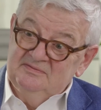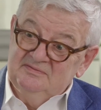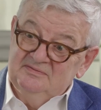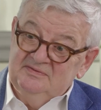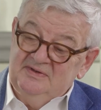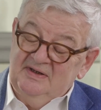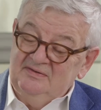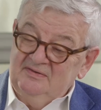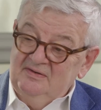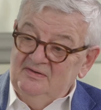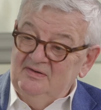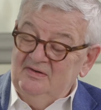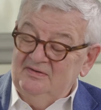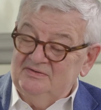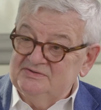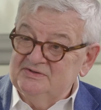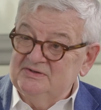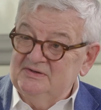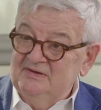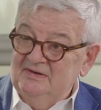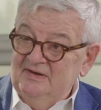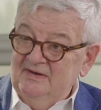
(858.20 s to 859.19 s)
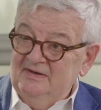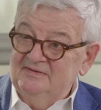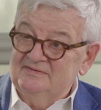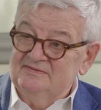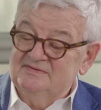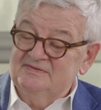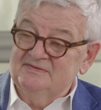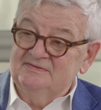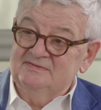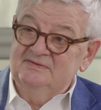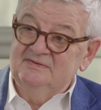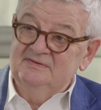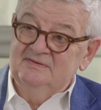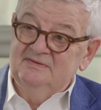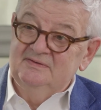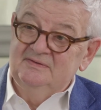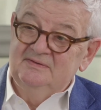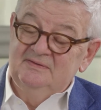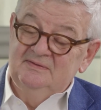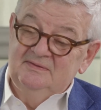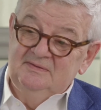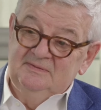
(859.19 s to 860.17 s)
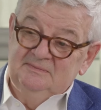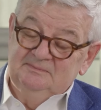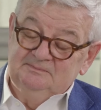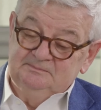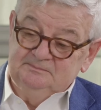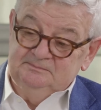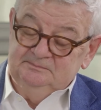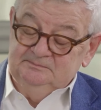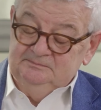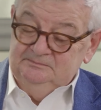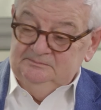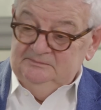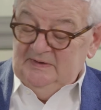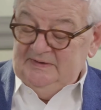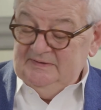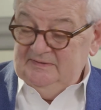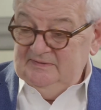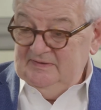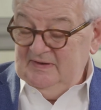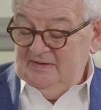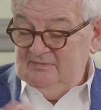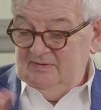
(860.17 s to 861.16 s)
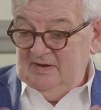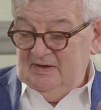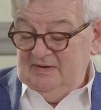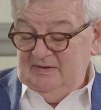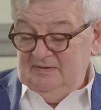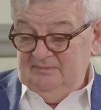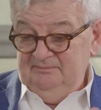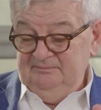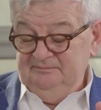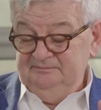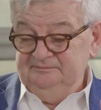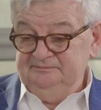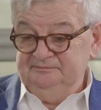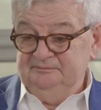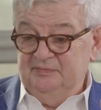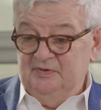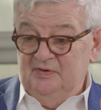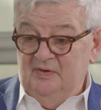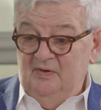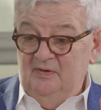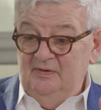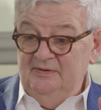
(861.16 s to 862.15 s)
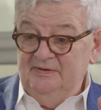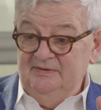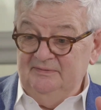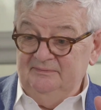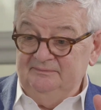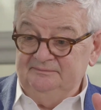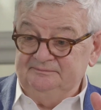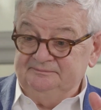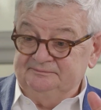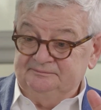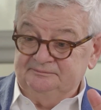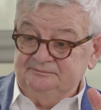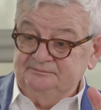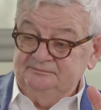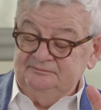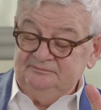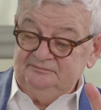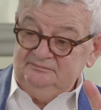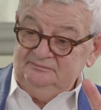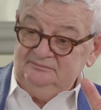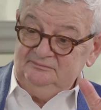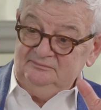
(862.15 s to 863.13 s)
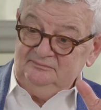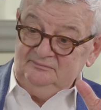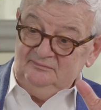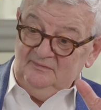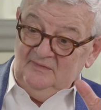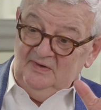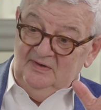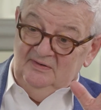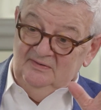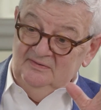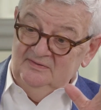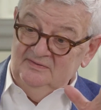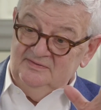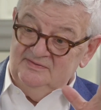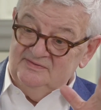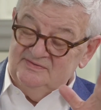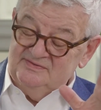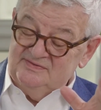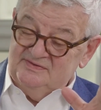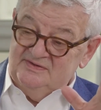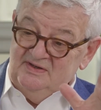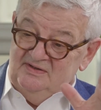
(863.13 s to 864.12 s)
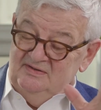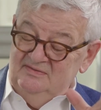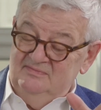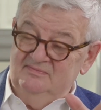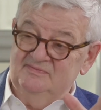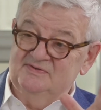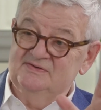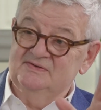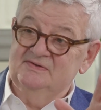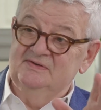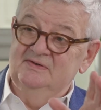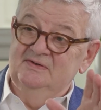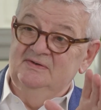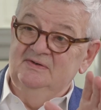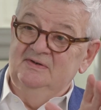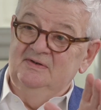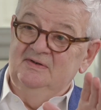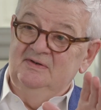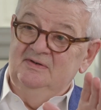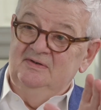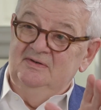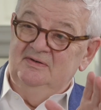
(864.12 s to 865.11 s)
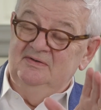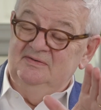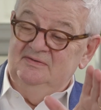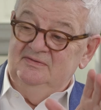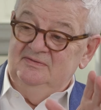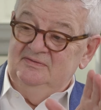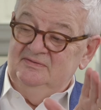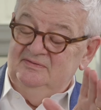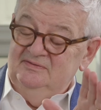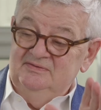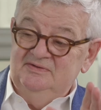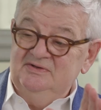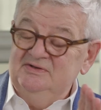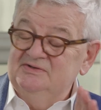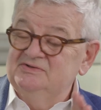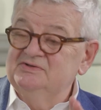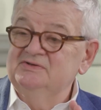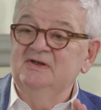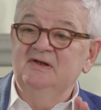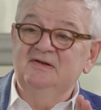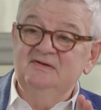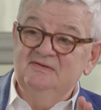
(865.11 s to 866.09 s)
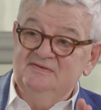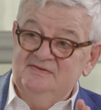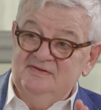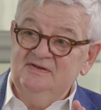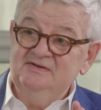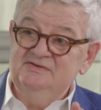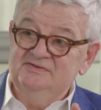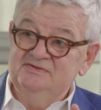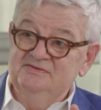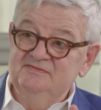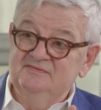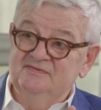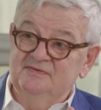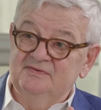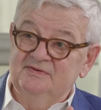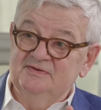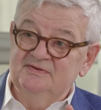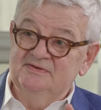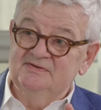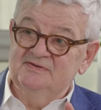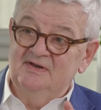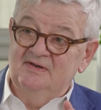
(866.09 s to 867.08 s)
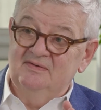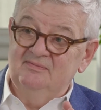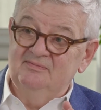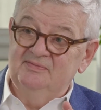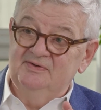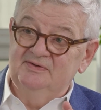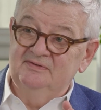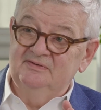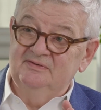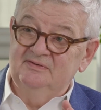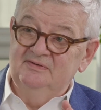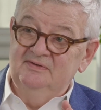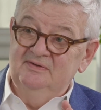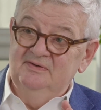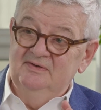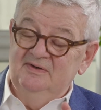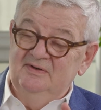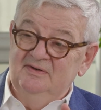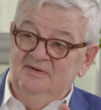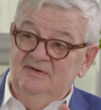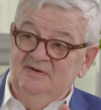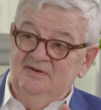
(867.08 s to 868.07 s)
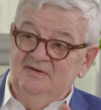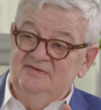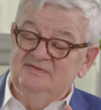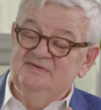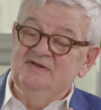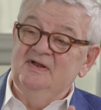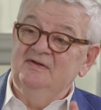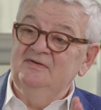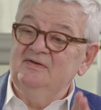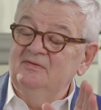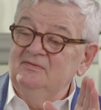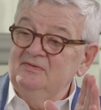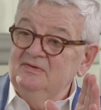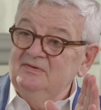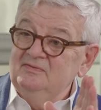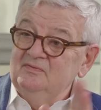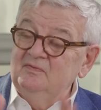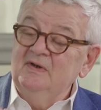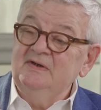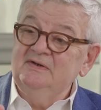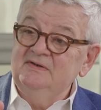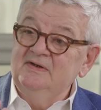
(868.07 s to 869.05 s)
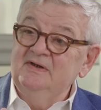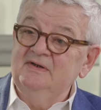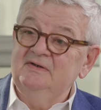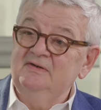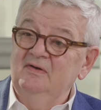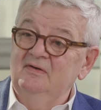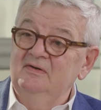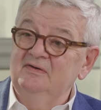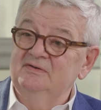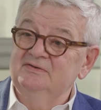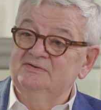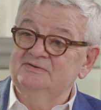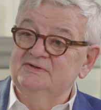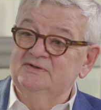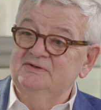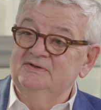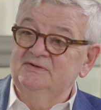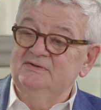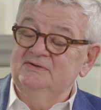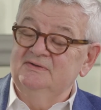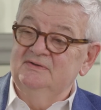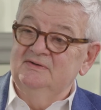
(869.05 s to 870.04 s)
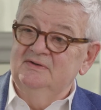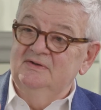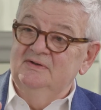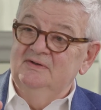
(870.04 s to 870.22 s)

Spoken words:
technological answer? And there are broader schemes. Digitalization, for example, it's not only one technology.